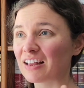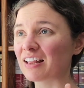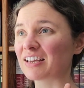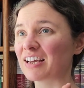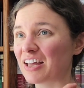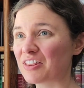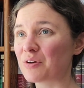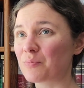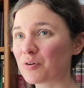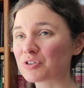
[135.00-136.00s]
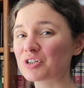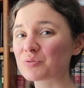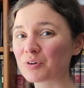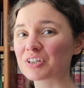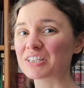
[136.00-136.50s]
like the
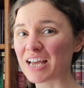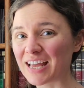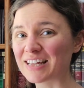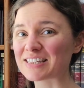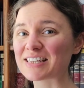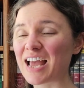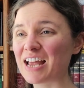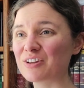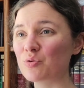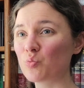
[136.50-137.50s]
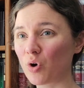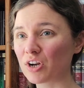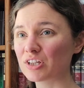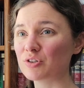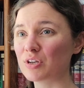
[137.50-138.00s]
emotions were intense and you
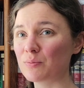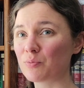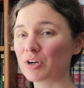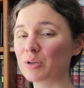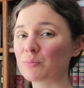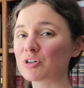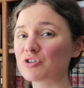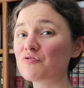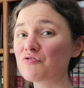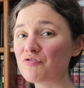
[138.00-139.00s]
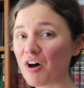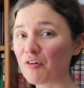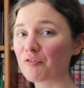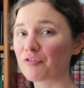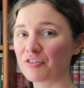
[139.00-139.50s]
wanted to keep reading because you
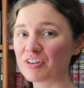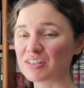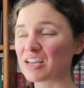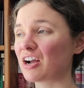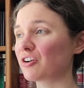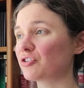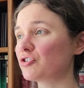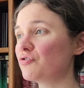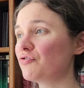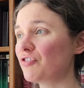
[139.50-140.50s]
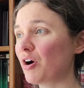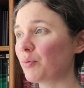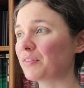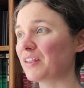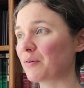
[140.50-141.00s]
felt for these characters. You felt
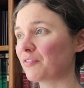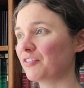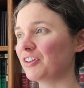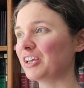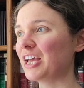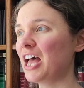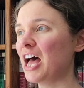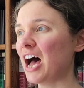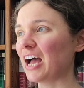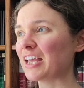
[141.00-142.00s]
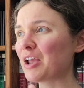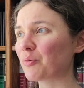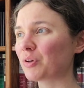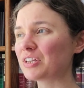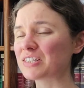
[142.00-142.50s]
what they were feeling. I can't
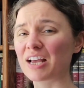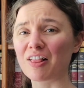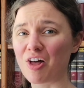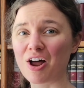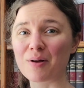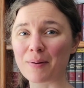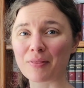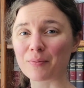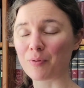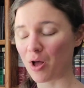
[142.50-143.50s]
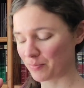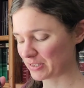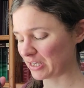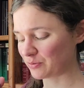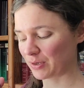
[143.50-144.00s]
really say a lot about the plot
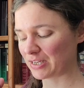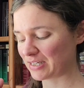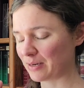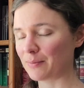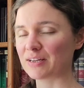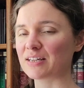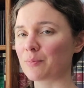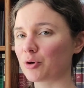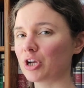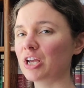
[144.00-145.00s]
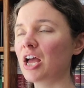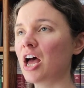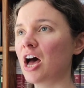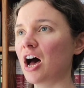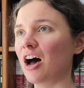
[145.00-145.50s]
besides what I said in my summary.
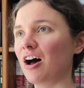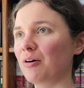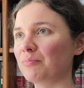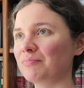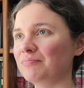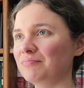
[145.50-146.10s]
Um,